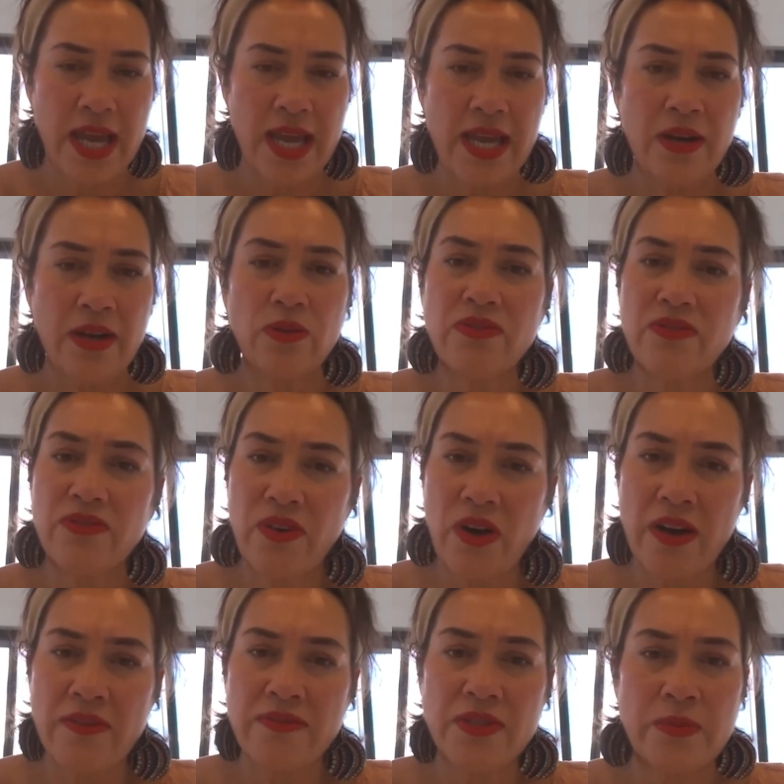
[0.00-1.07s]
in all
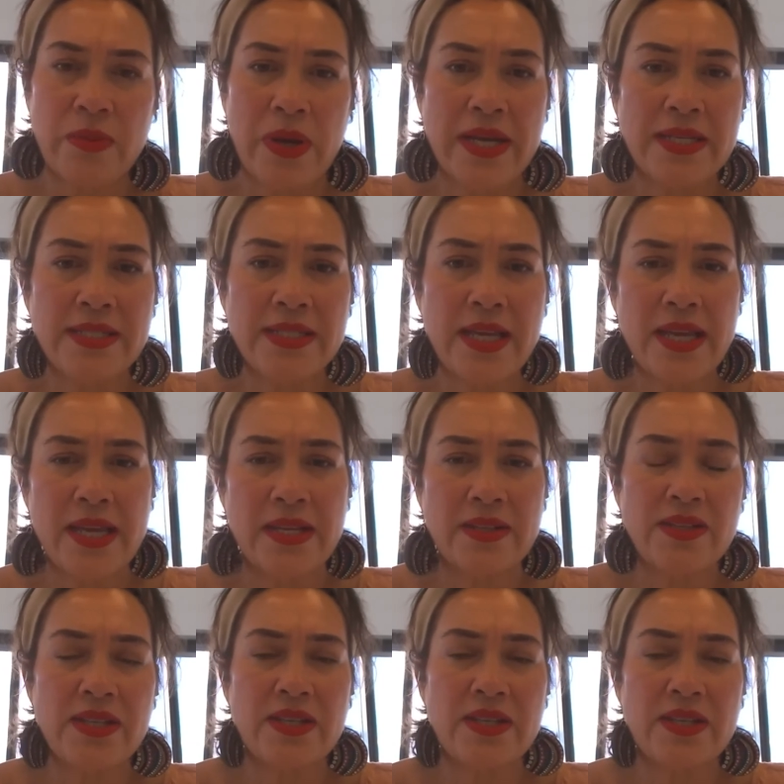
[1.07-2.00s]
five domains against